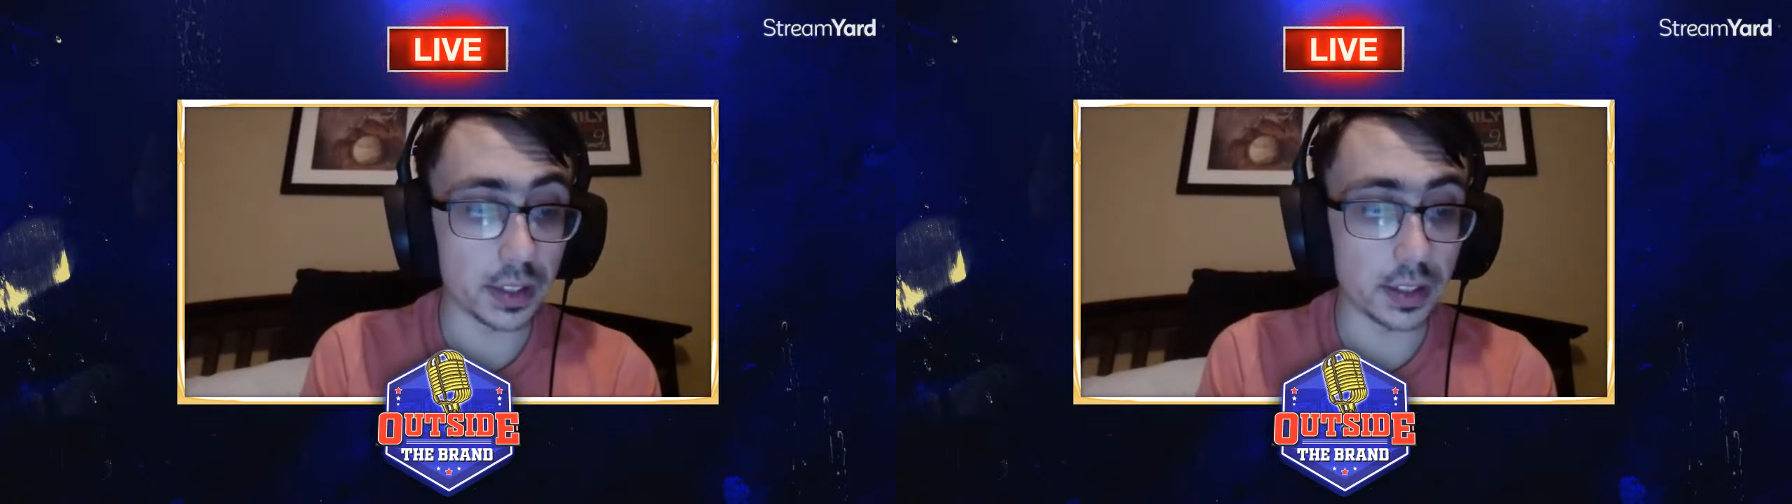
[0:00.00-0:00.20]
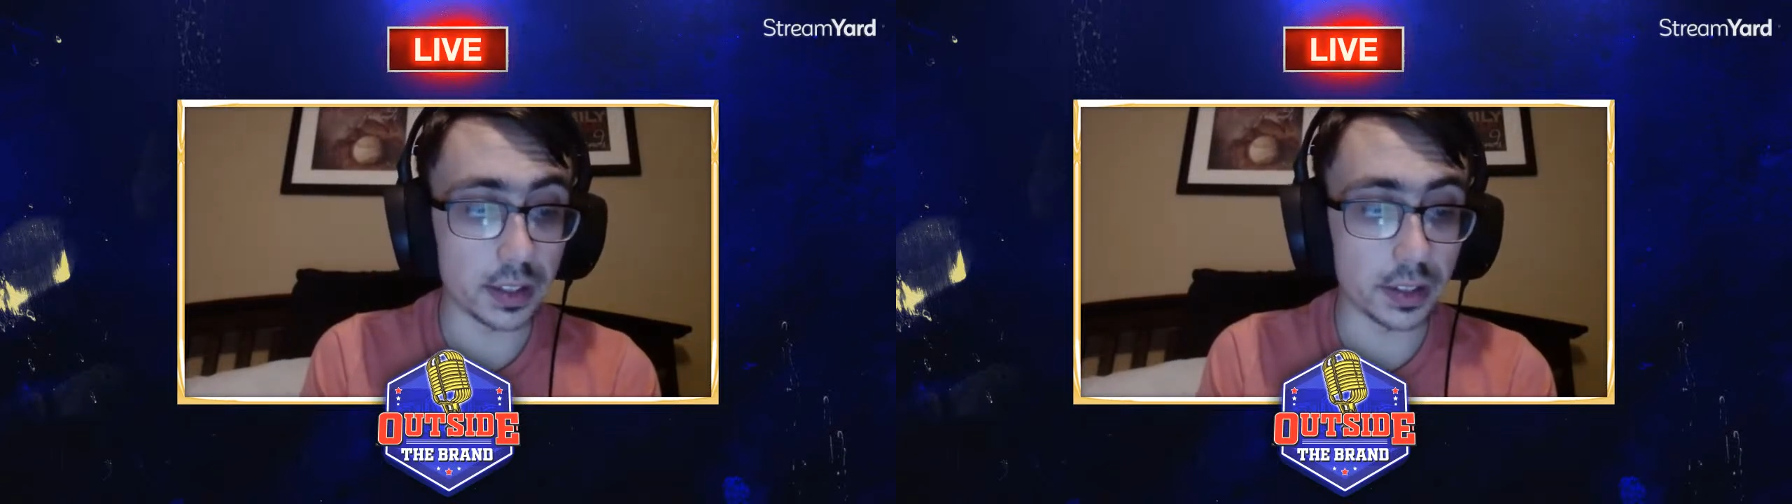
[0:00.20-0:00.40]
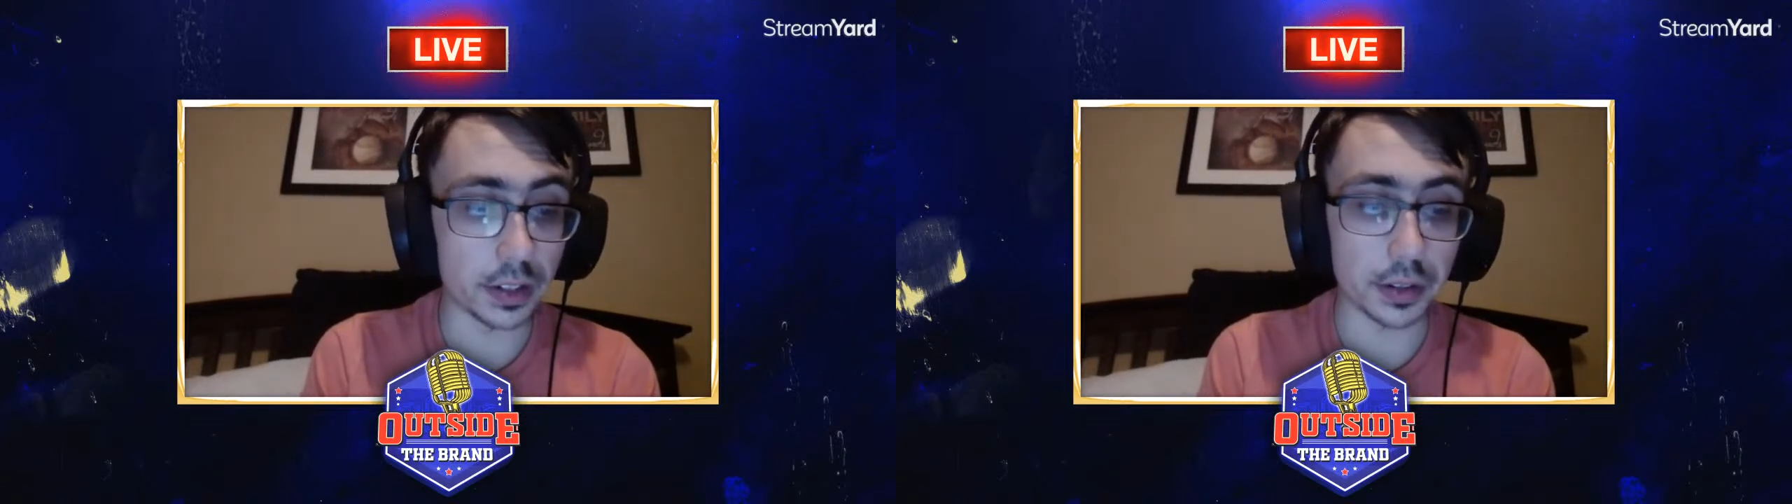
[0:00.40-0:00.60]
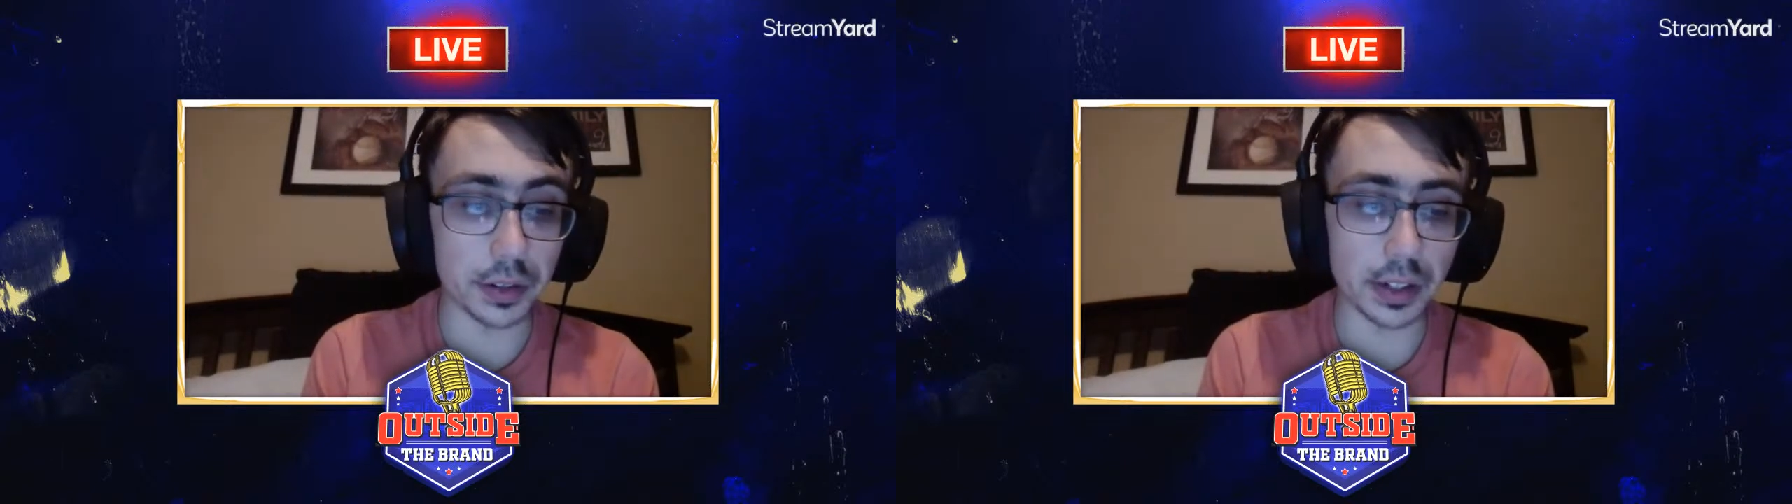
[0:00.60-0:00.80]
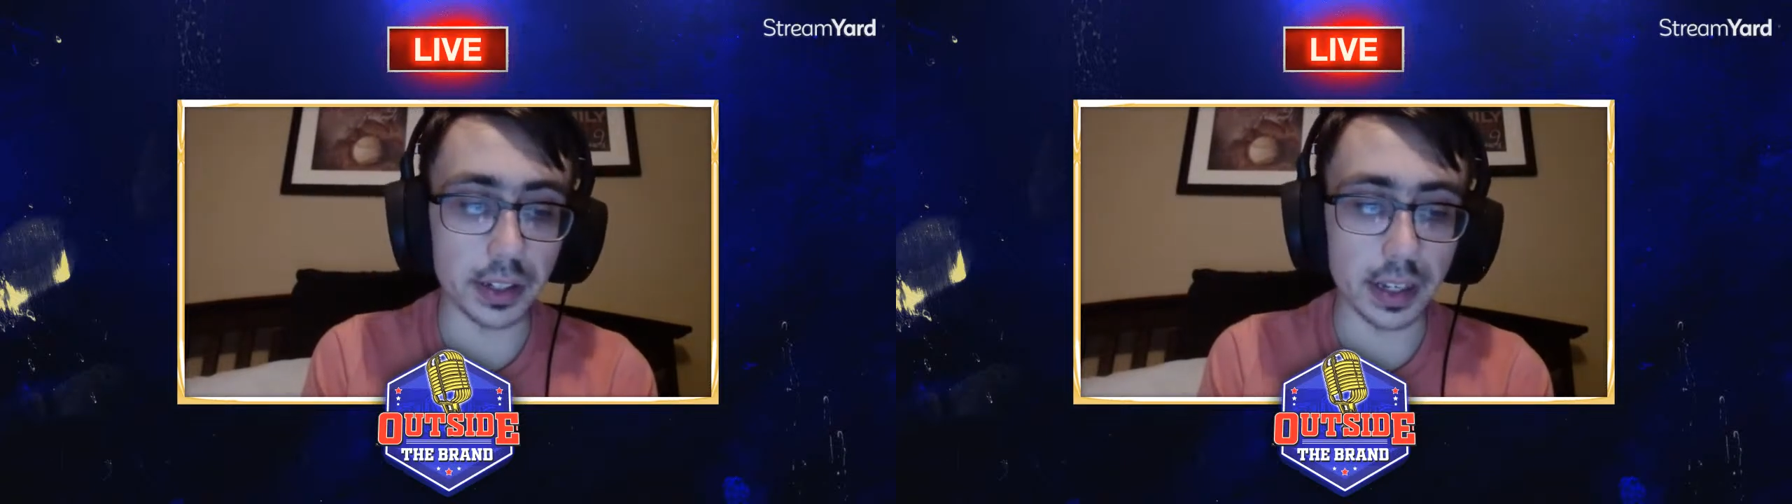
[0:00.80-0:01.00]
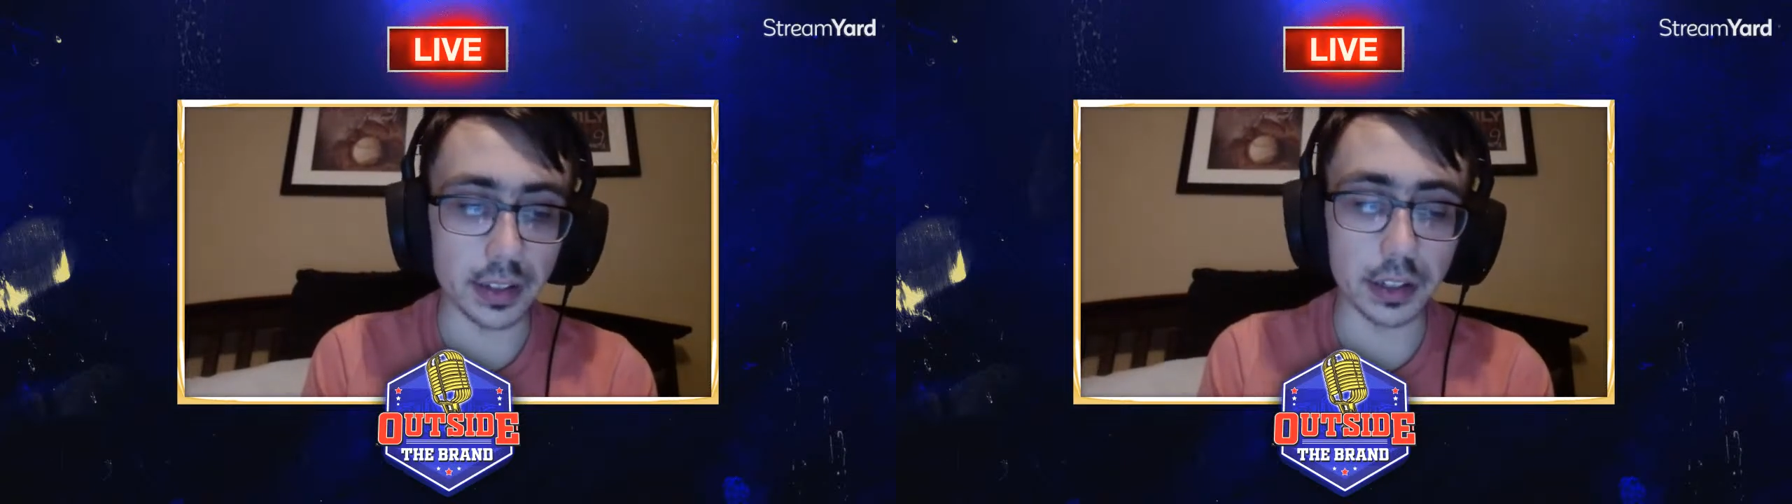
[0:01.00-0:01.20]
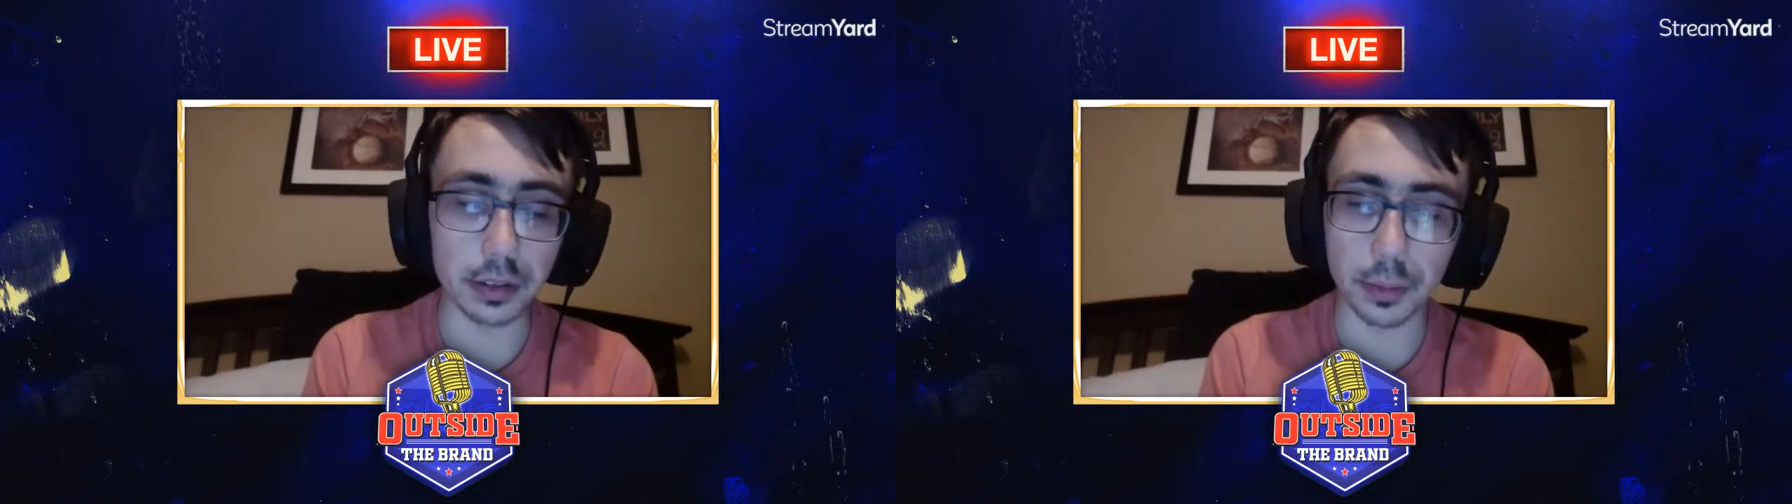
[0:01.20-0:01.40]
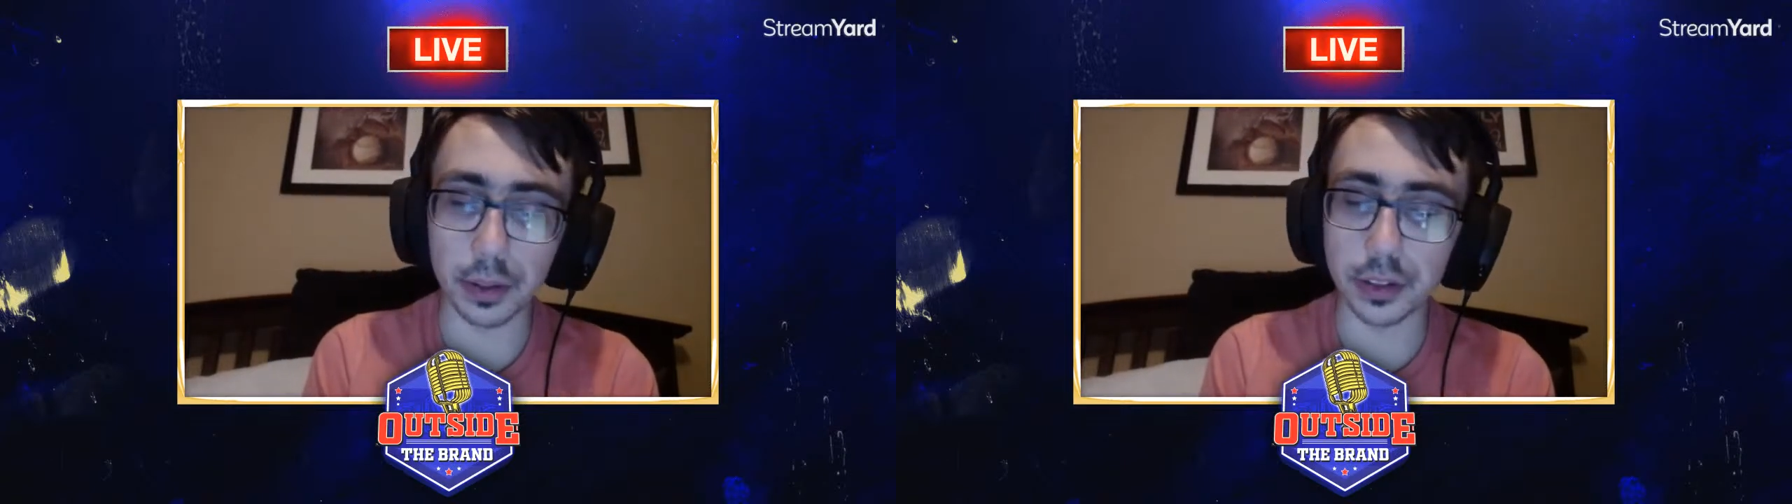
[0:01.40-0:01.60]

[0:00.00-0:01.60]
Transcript: in the end, though, it was a